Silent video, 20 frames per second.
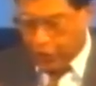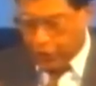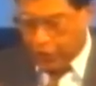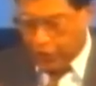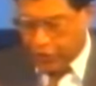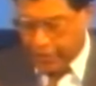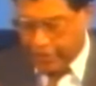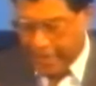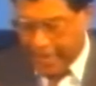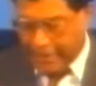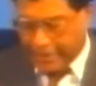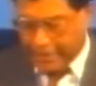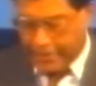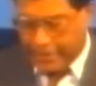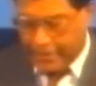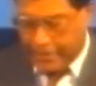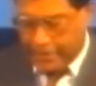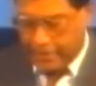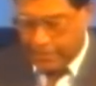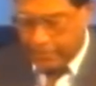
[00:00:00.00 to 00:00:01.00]

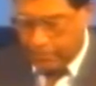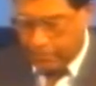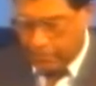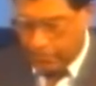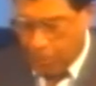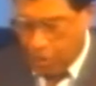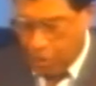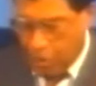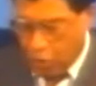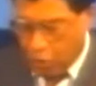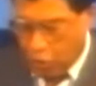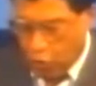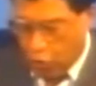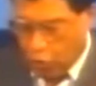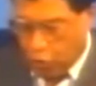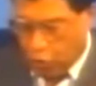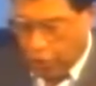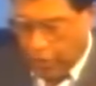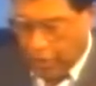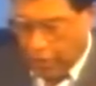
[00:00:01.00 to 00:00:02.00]
scatter them.
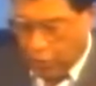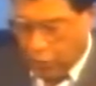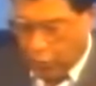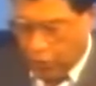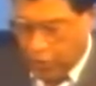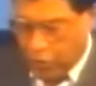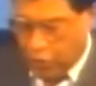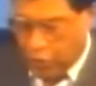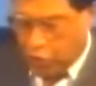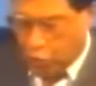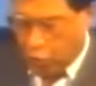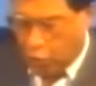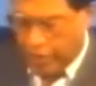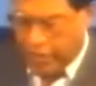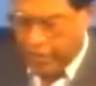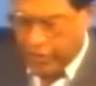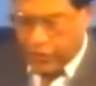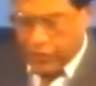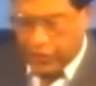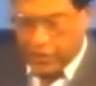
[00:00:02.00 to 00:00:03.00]
You shall
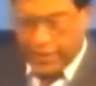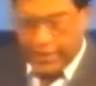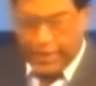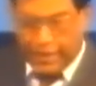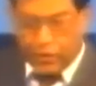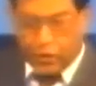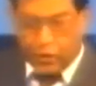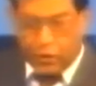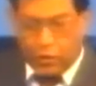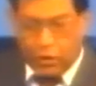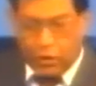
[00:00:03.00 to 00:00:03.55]
rejoice in the